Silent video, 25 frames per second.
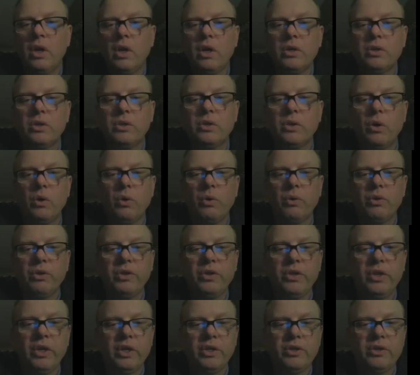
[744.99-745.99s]
So
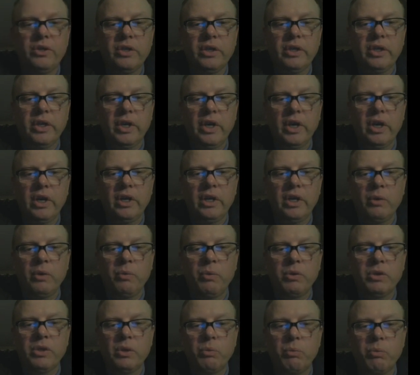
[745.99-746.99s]
this, again, it
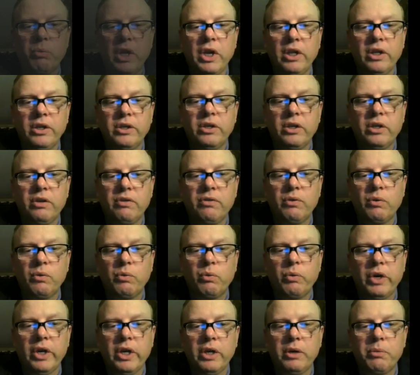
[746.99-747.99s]
was a relative
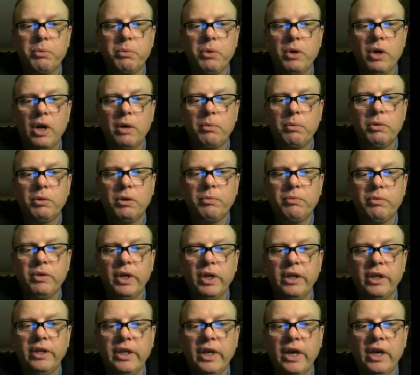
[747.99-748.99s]
rate problem,
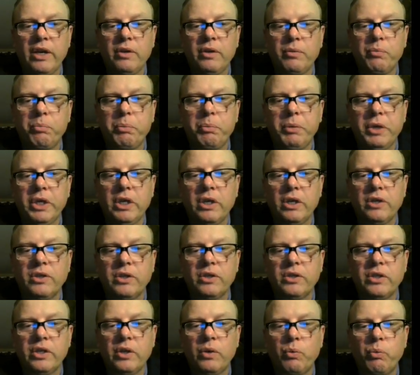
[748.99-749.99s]
and that, because it
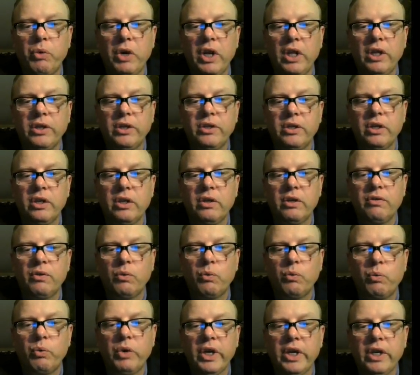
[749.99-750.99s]
said relative
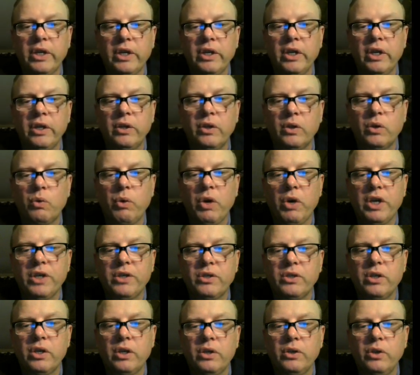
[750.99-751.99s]
rate in the
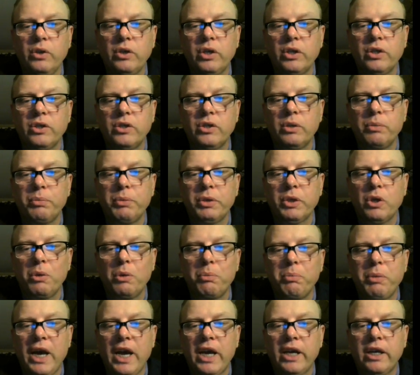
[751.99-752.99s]
question, you can simply go
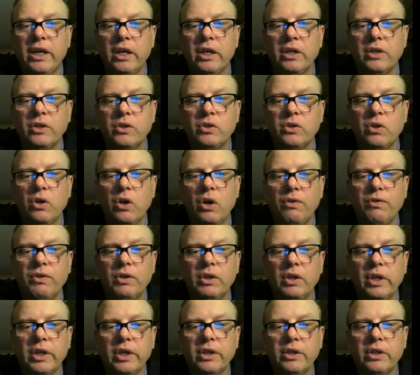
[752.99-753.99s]
back and solve it
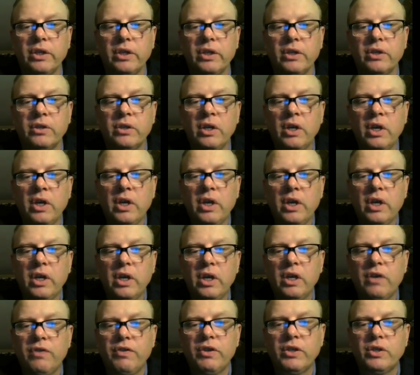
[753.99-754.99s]
like this
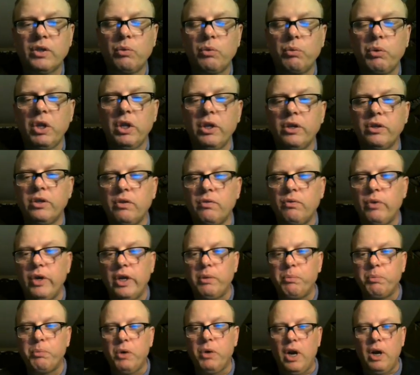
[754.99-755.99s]
if it's a relative
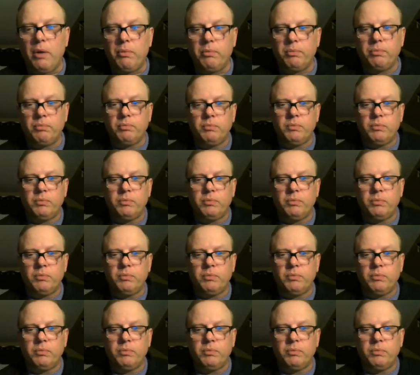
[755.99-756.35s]
rate problem.